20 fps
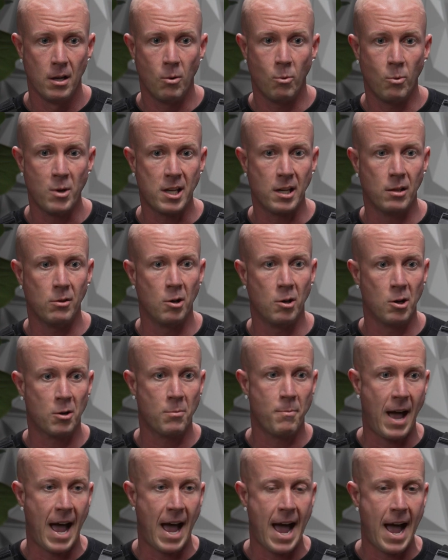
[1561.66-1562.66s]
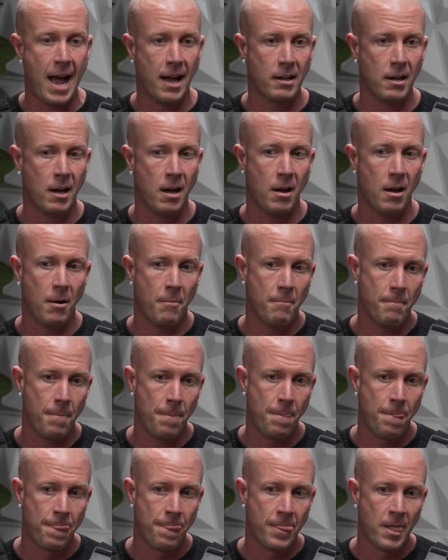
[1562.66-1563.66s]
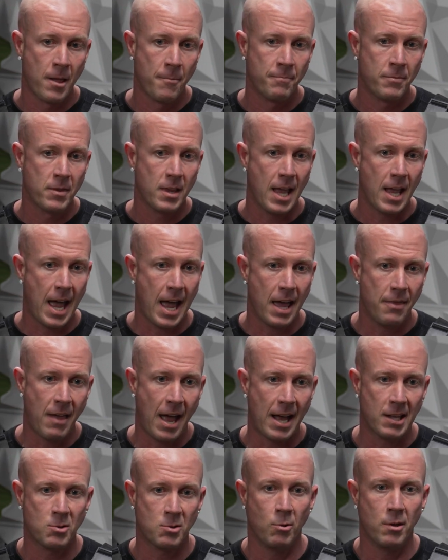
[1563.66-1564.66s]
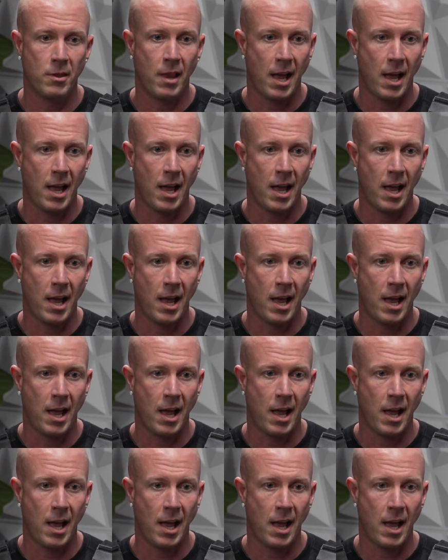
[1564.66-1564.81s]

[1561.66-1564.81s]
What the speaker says: we can look back. And that's when